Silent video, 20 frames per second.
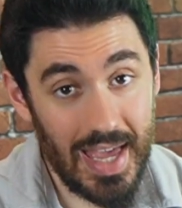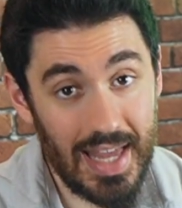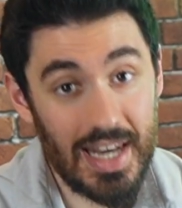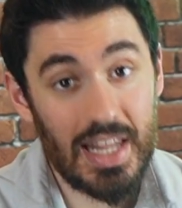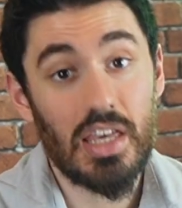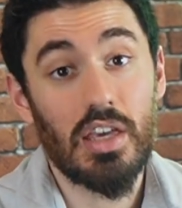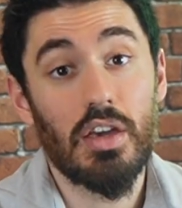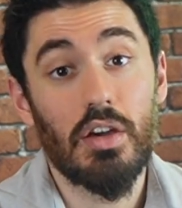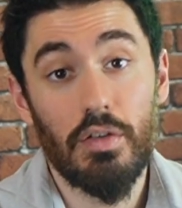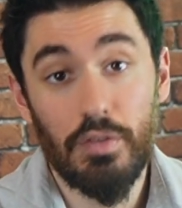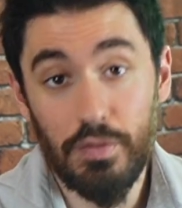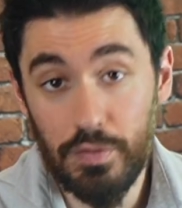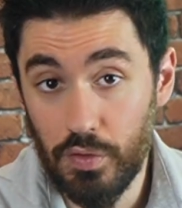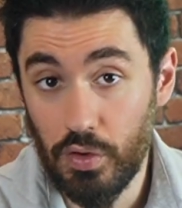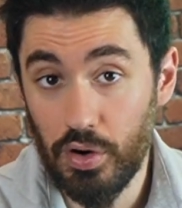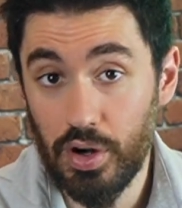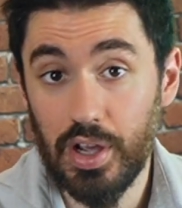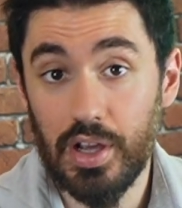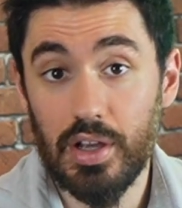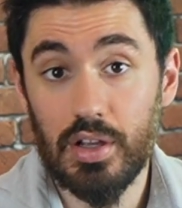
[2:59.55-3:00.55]
Any
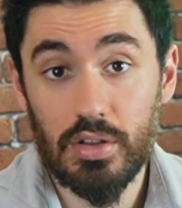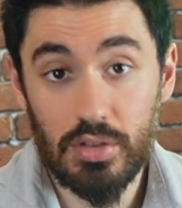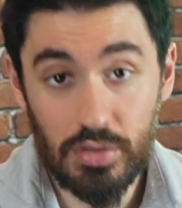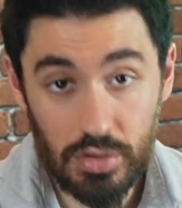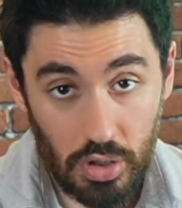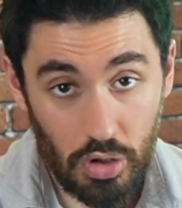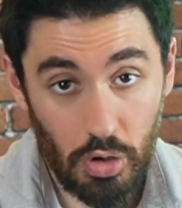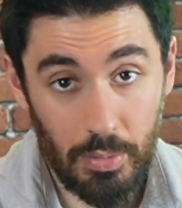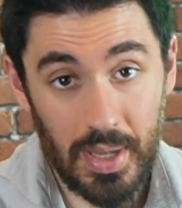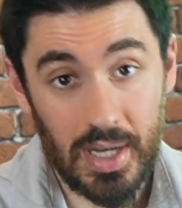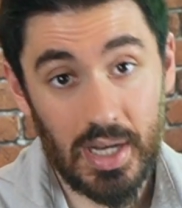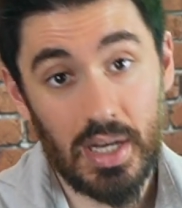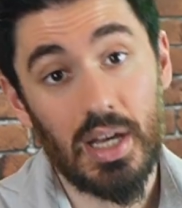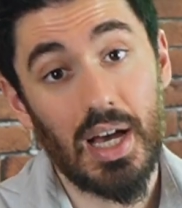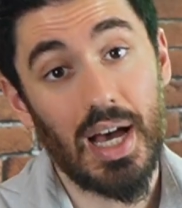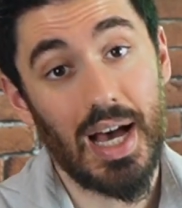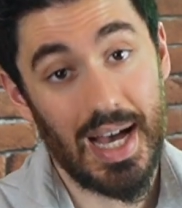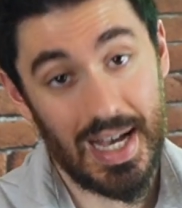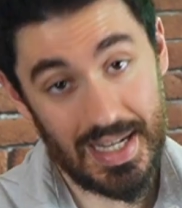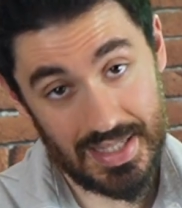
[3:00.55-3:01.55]
foreign document,
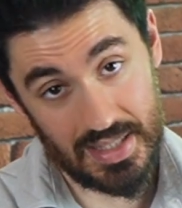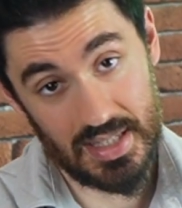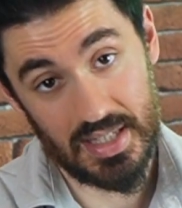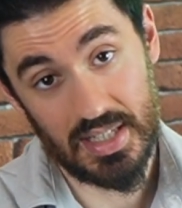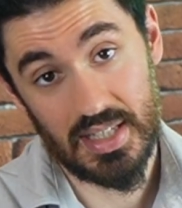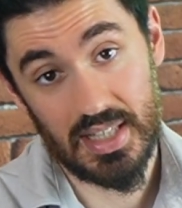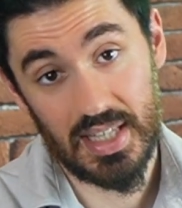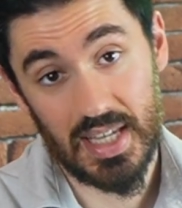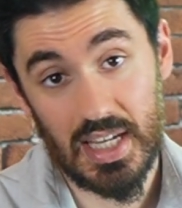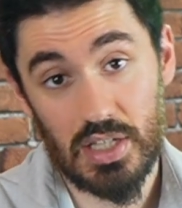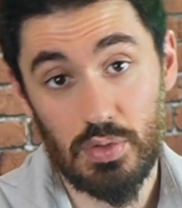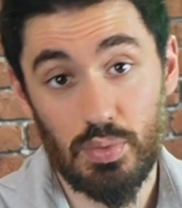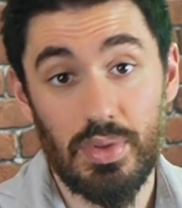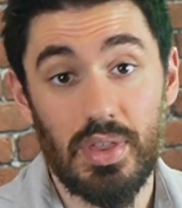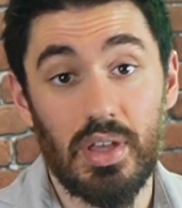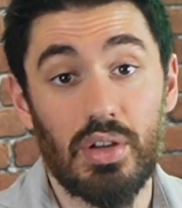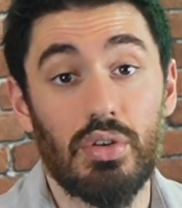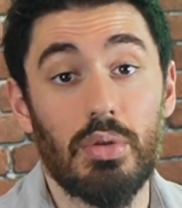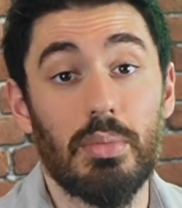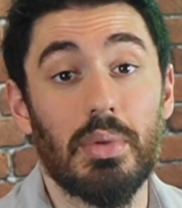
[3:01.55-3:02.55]
as this is the case with
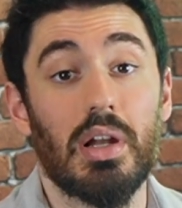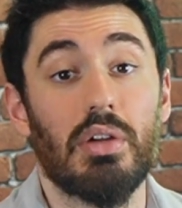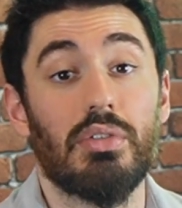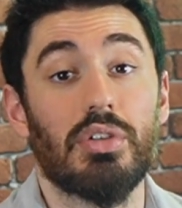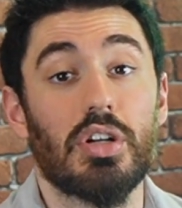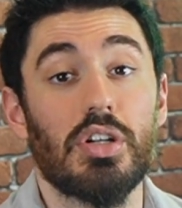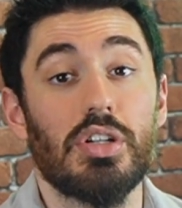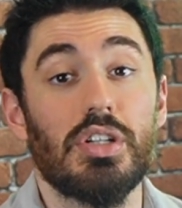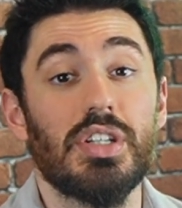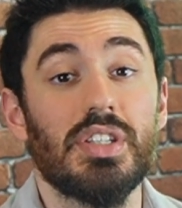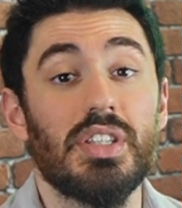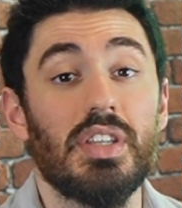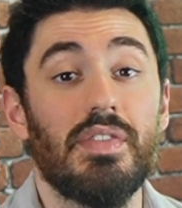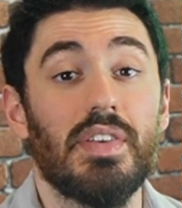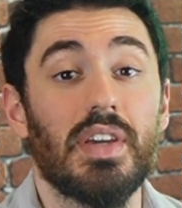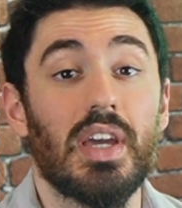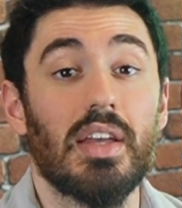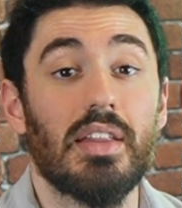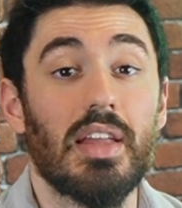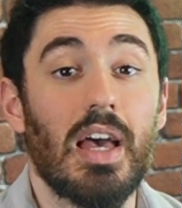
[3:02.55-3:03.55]
the criminal record
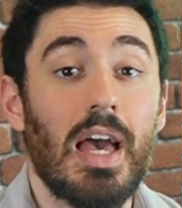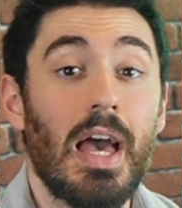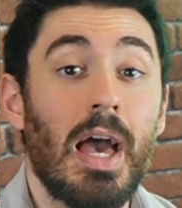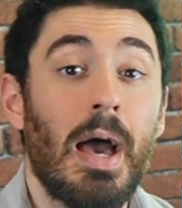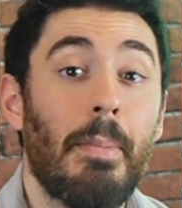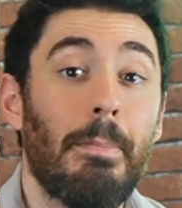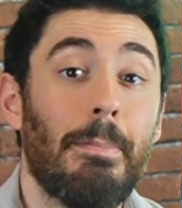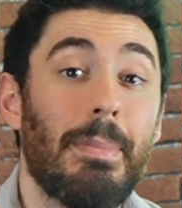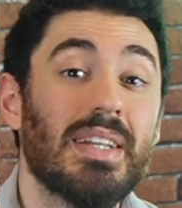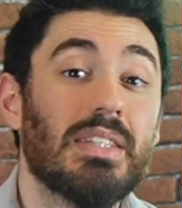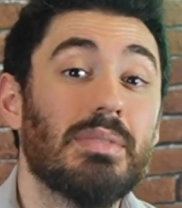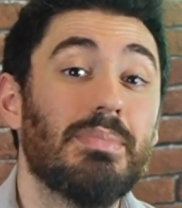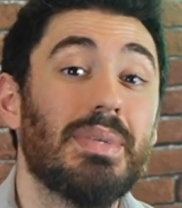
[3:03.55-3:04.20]
certificate, must